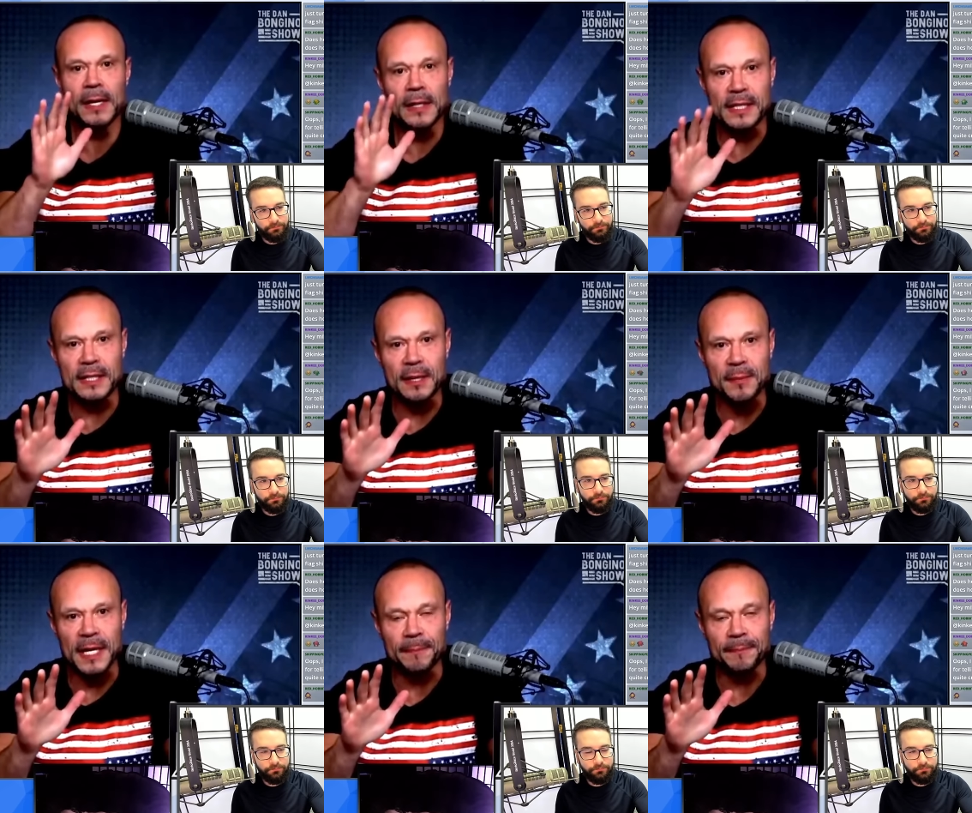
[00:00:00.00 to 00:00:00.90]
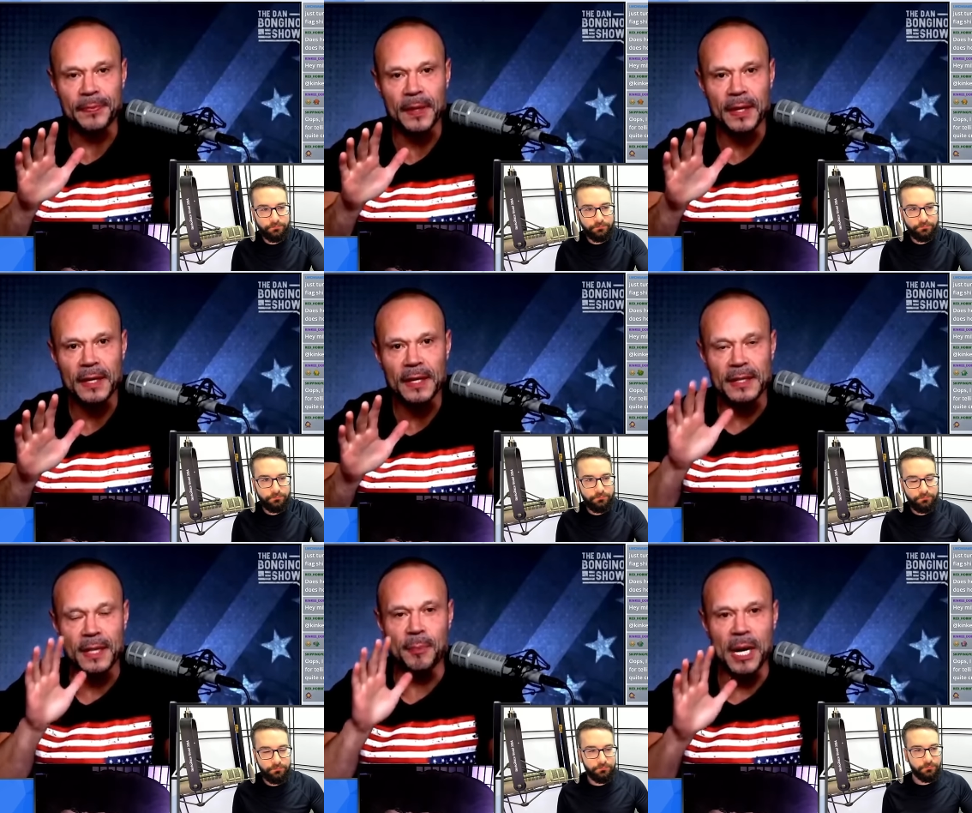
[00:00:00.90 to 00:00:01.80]
Speaker 1: Listen to me
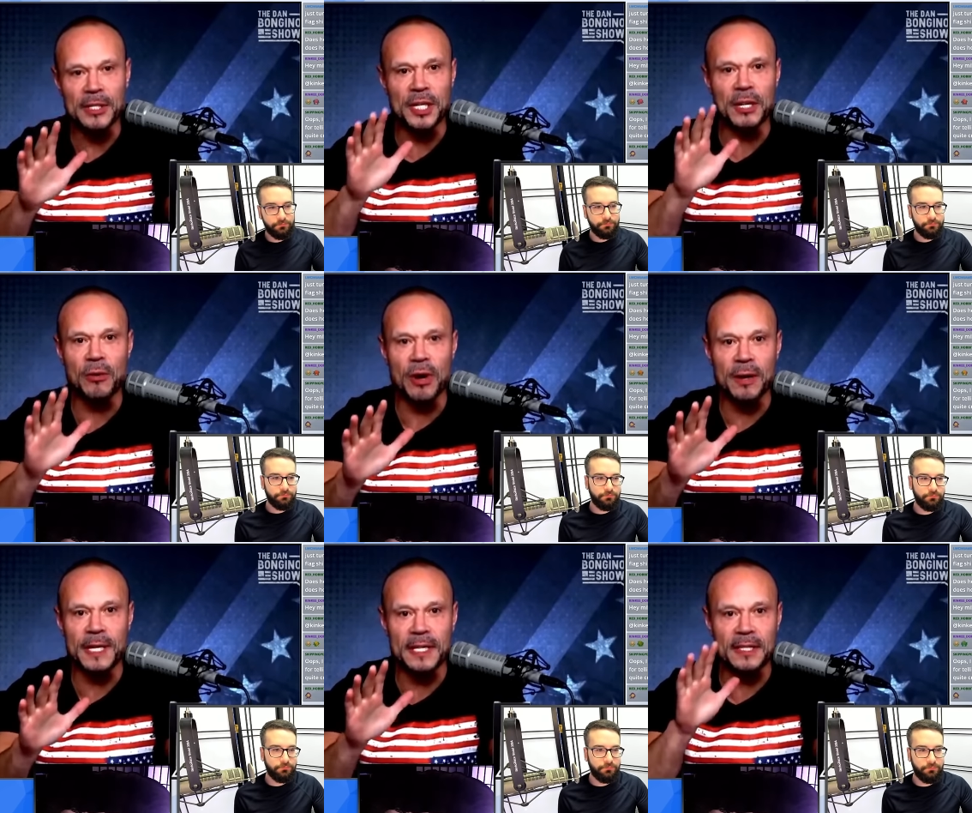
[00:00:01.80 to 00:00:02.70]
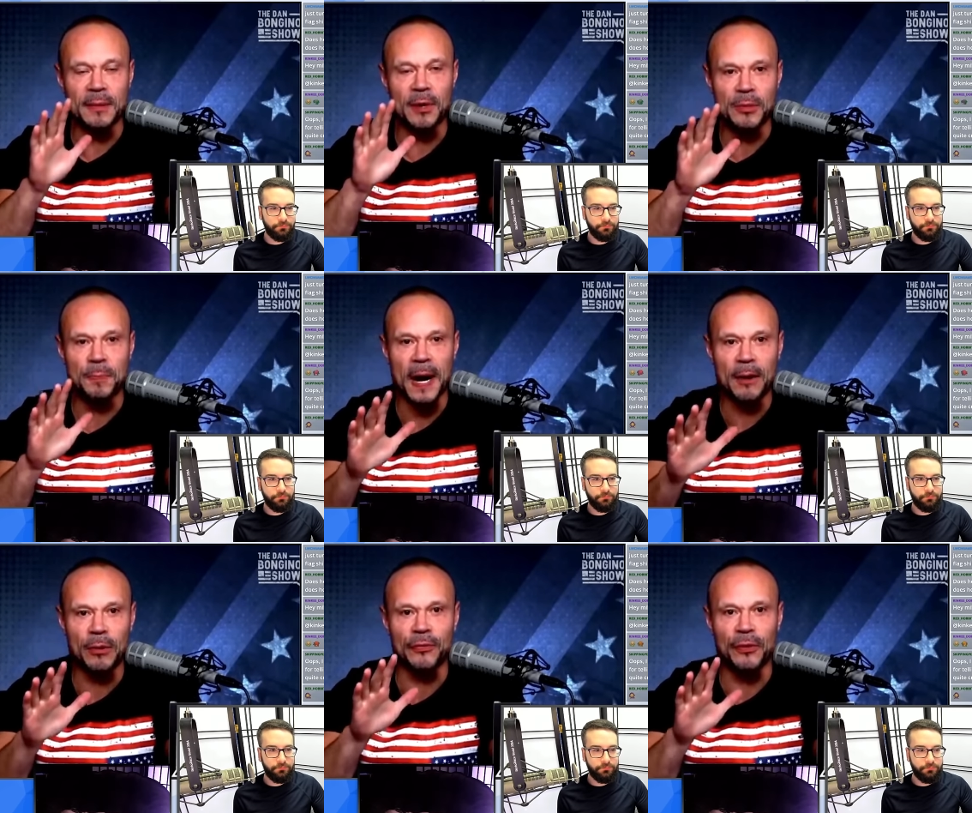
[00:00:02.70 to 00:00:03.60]
the Bongino army is the most
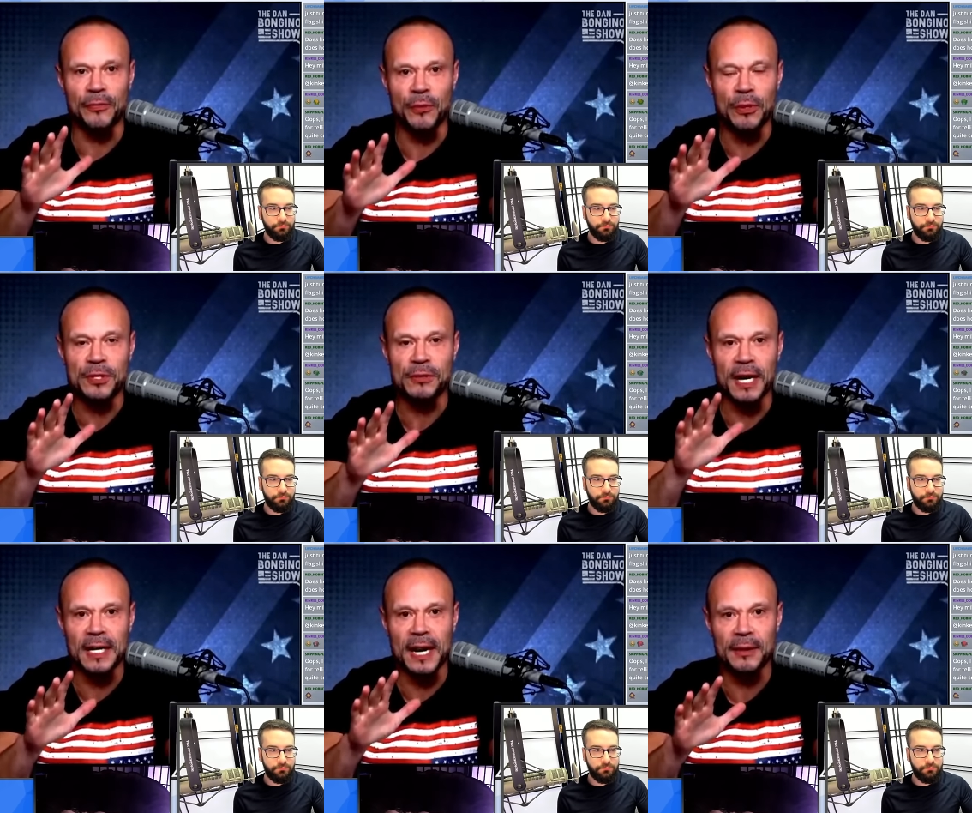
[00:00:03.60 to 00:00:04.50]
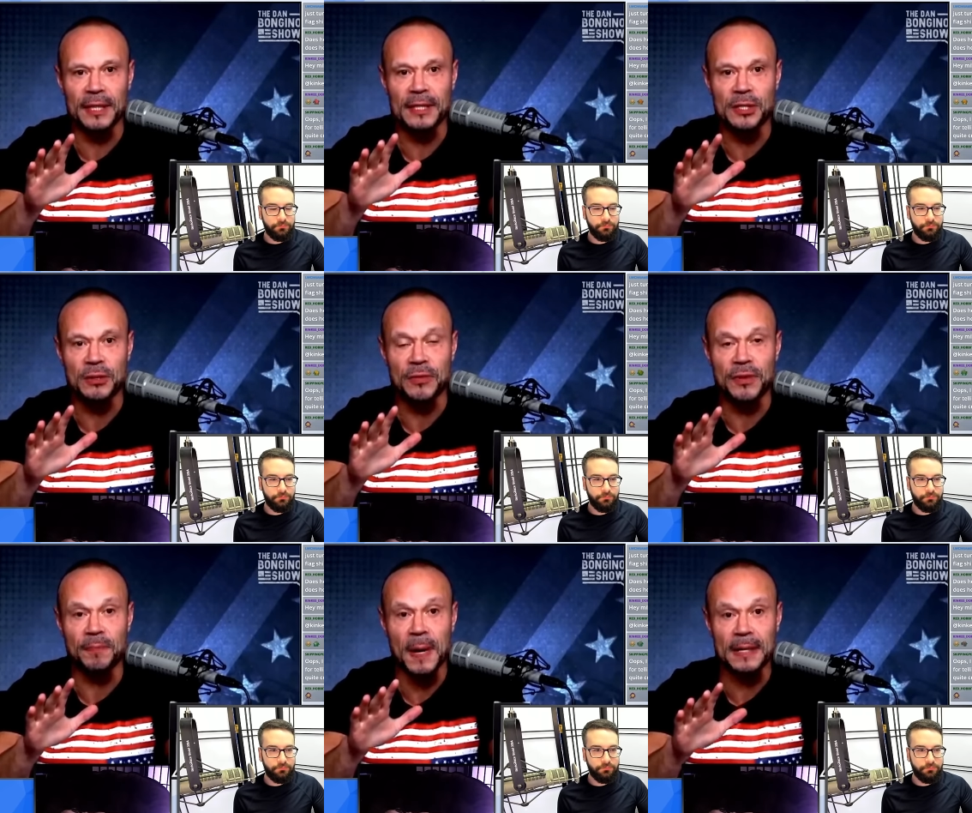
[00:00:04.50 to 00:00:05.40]
powerful force right now in
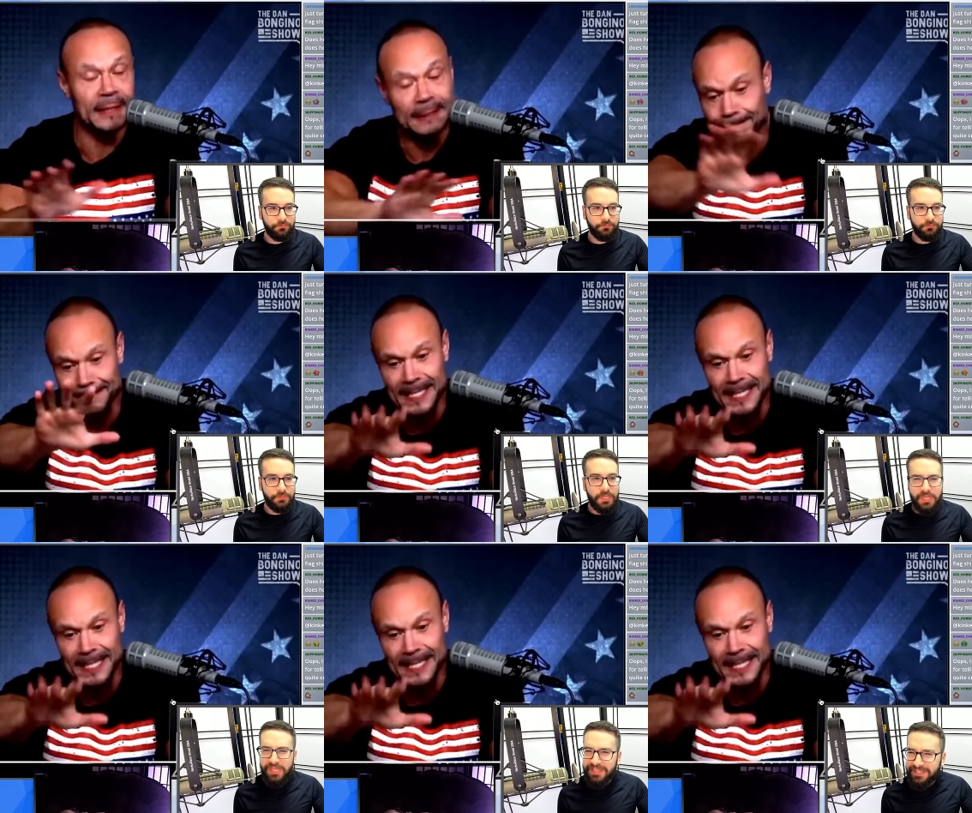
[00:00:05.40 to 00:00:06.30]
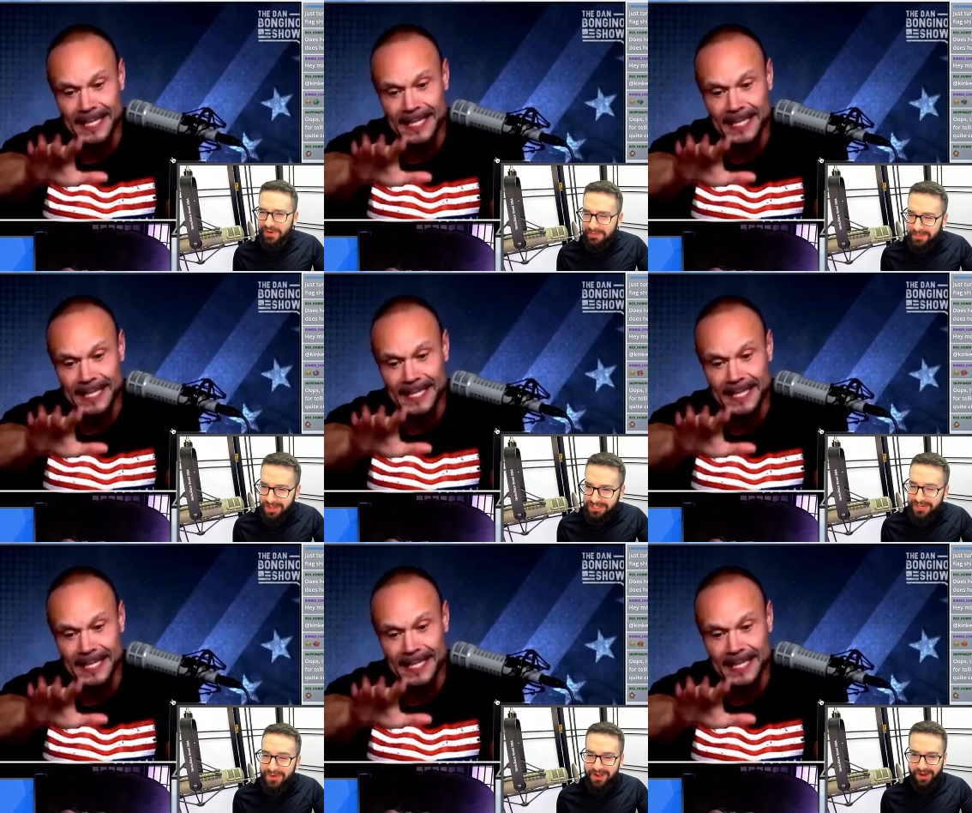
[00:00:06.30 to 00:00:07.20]
conservative politics.
Speaker 2: Is there a Bongino
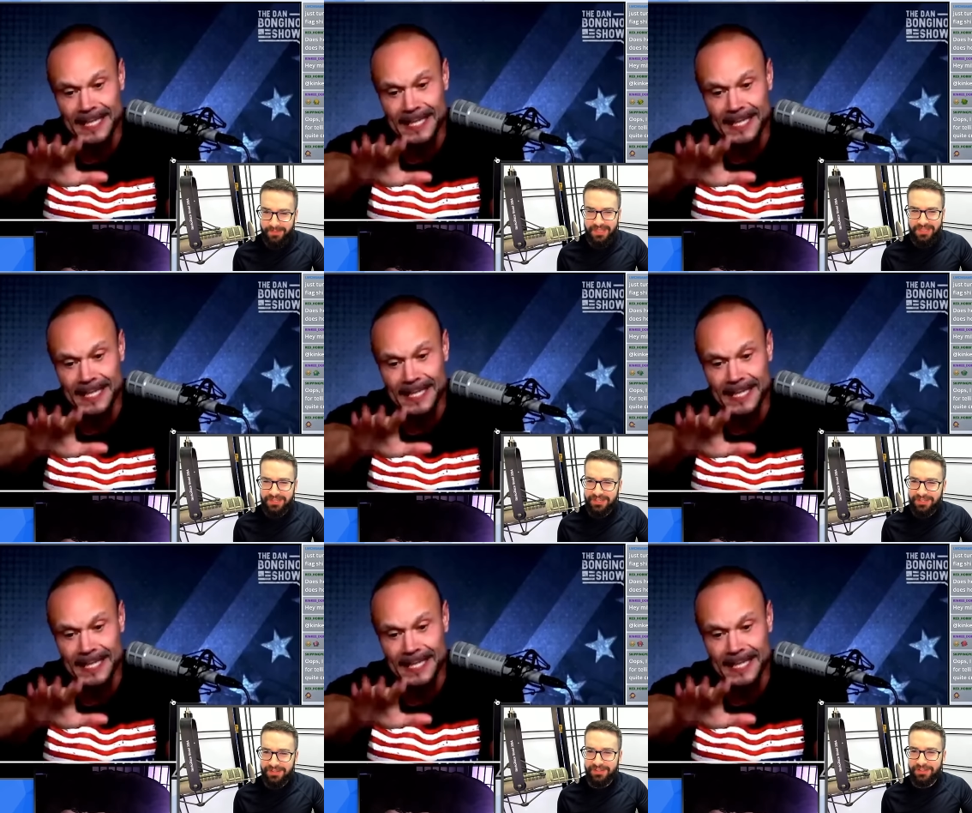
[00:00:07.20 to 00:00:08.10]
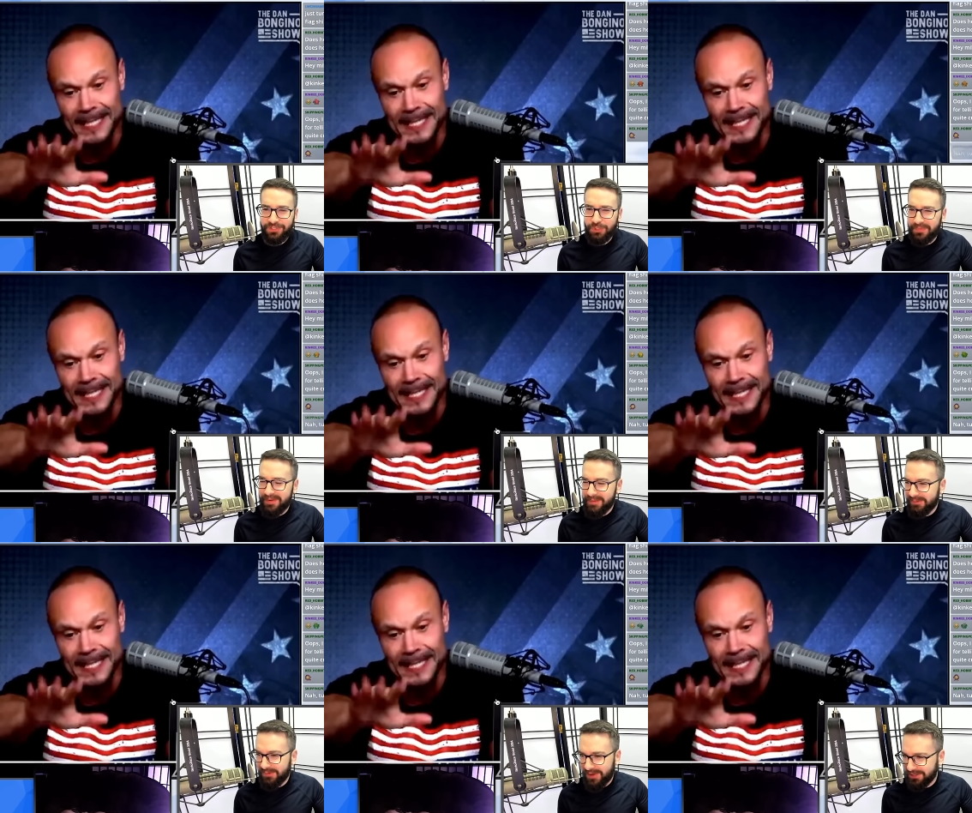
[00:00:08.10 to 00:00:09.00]
army? Do many
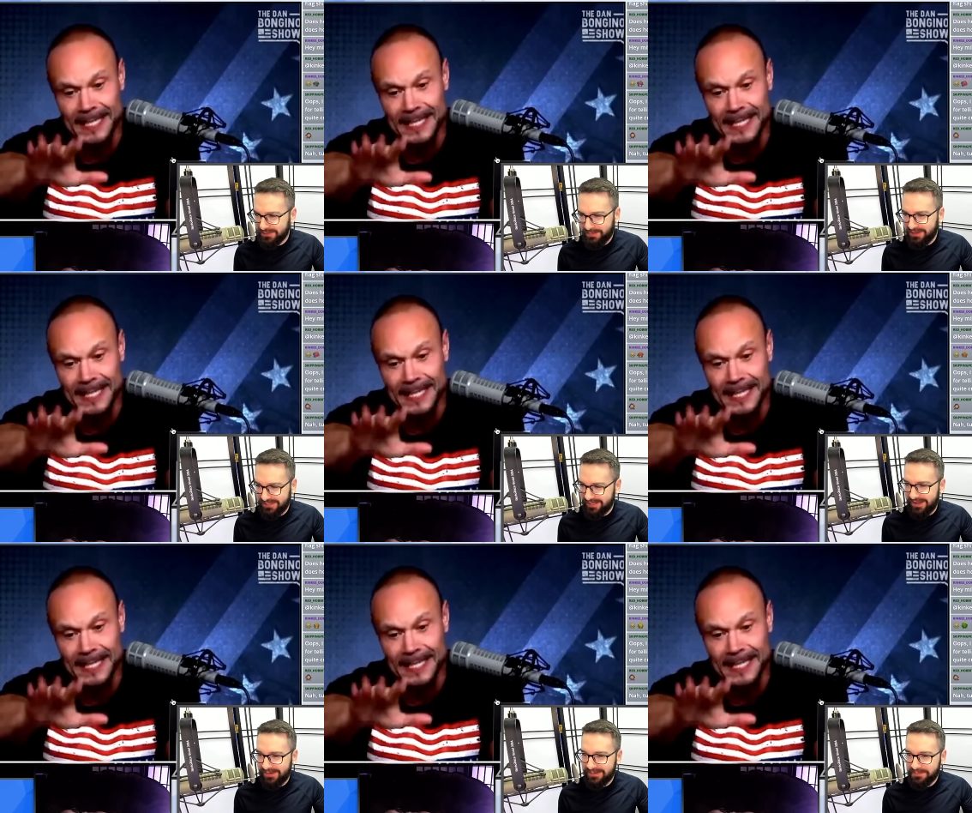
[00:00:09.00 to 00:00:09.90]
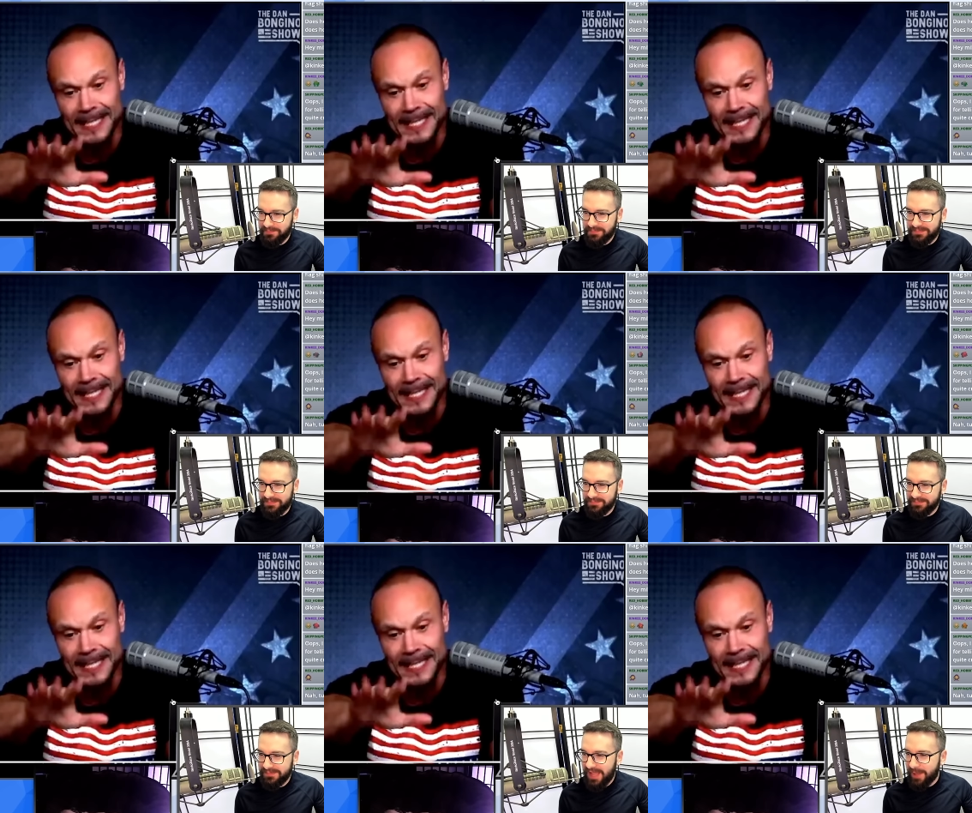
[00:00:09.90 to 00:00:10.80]
people watch Bongino? I